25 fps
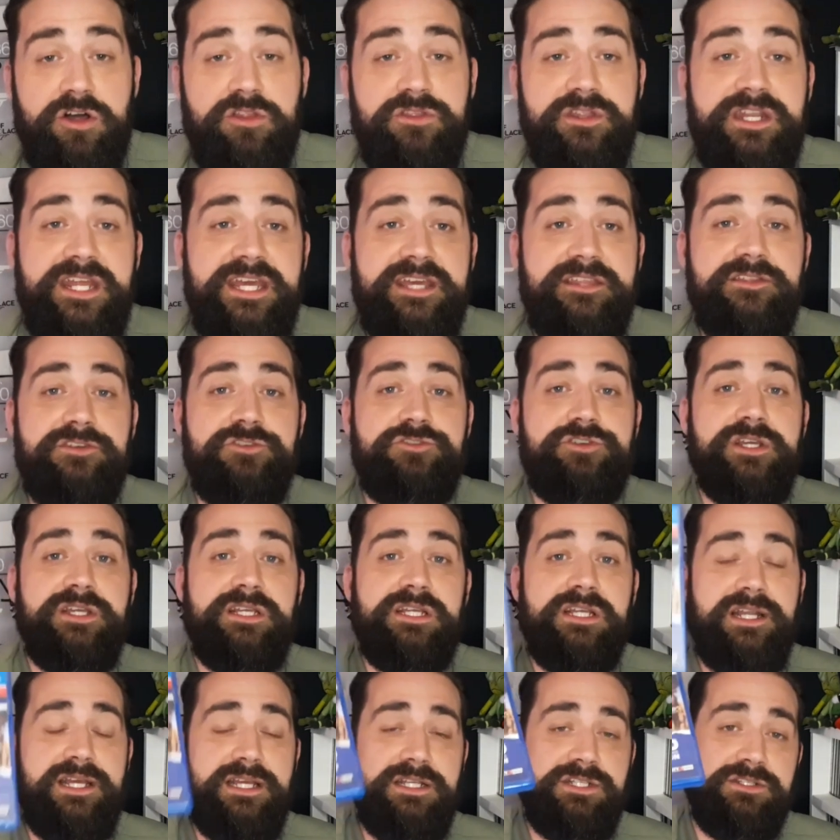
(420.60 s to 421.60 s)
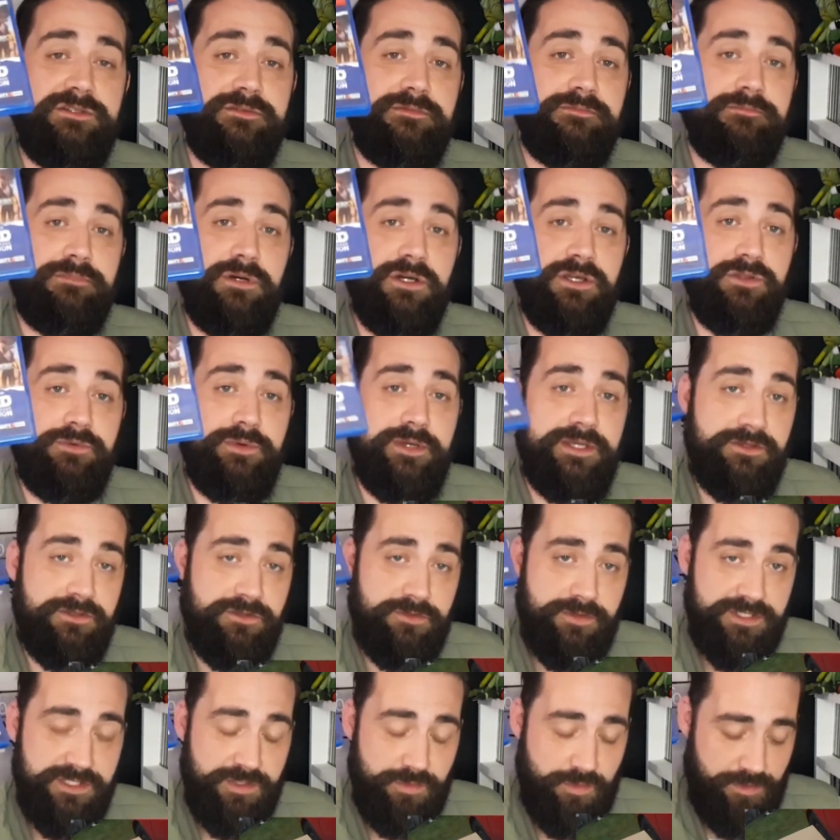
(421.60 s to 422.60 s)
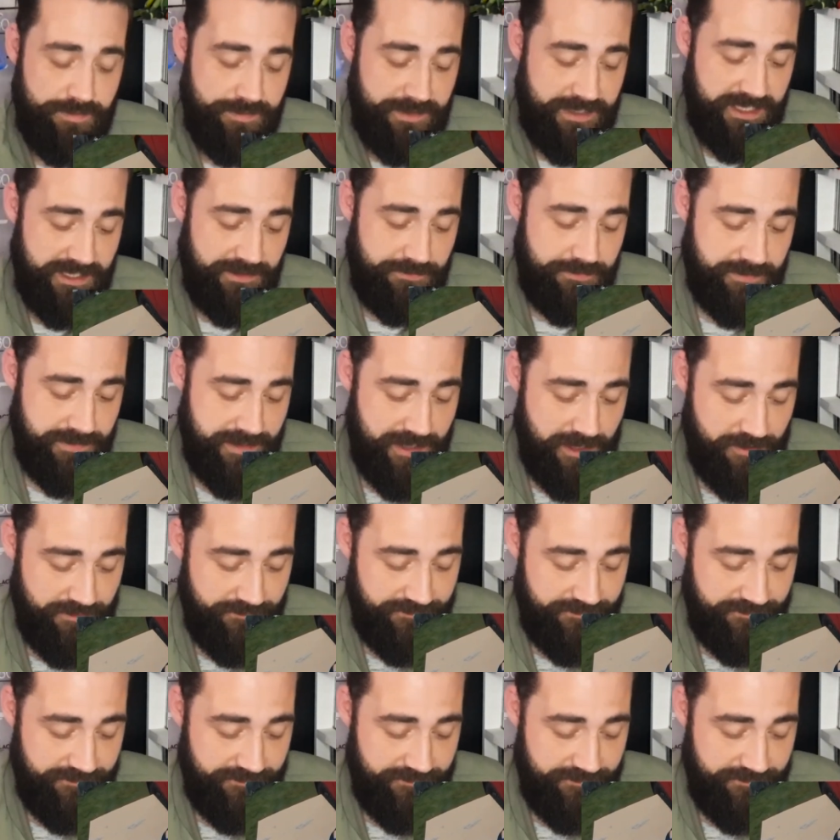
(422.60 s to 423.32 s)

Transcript: the Nathan Drake collection, by the way, otherwise I would be keeping that,